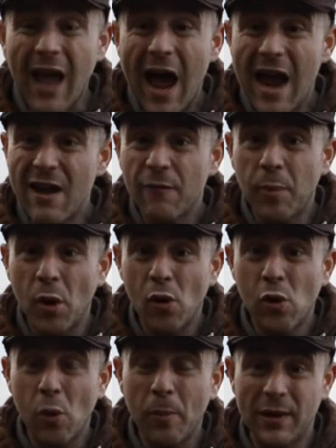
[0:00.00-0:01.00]
I have put
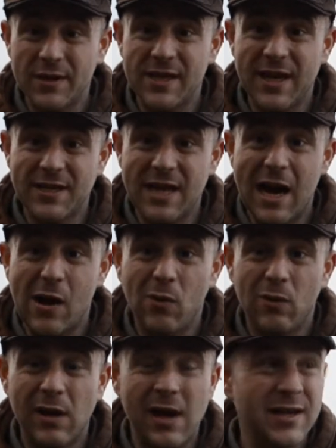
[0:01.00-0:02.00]
a couple of zigs
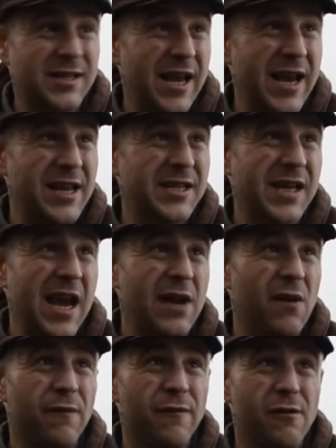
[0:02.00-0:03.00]
out. Like I say, it's
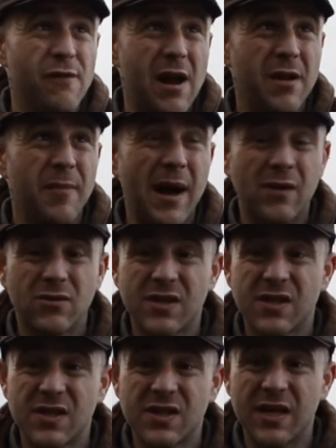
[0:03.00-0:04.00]
getting on for around about
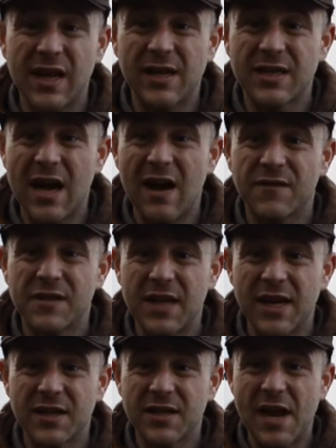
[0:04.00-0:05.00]
6, half
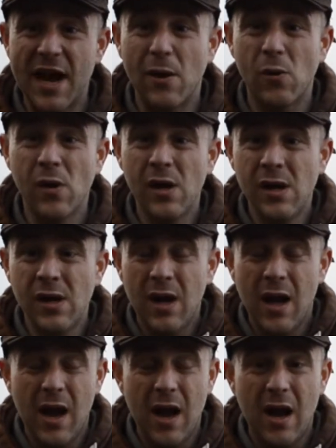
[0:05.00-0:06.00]
6 now.
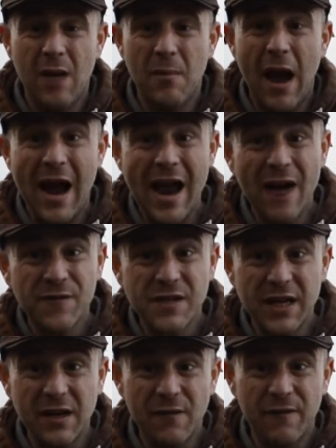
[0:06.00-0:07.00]
I have
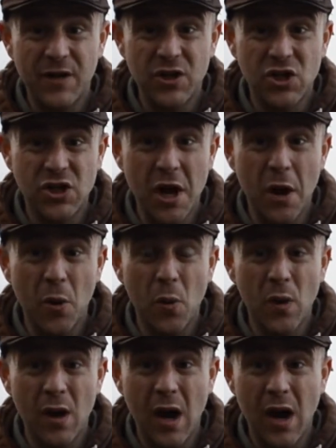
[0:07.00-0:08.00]
seen a fish show.
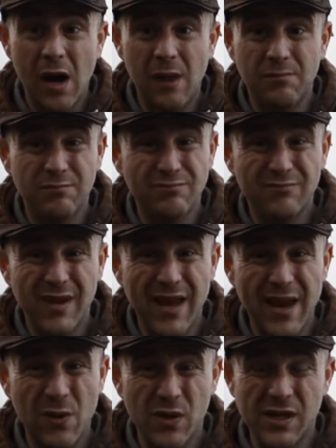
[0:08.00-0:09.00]

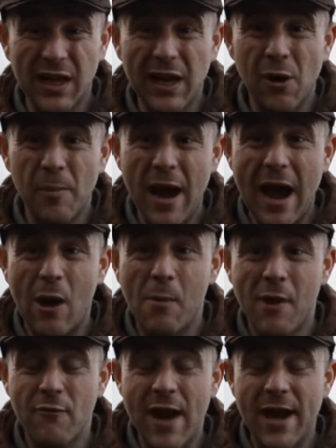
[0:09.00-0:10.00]
It was a little bit out
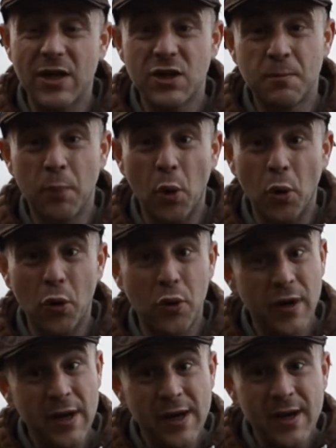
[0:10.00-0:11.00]
my range, but
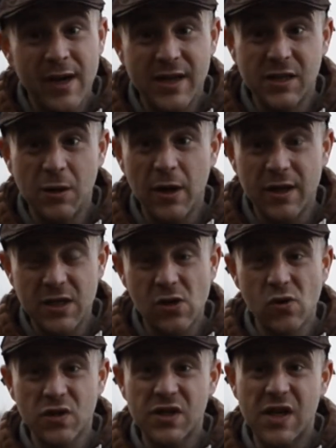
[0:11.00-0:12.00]
it's a
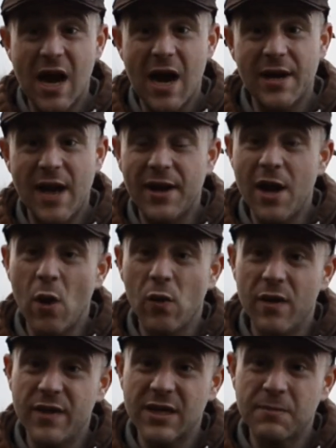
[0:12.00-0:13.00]
good sign. I know
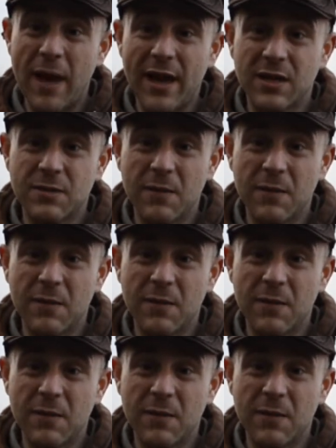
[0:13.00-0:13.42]
that this peg's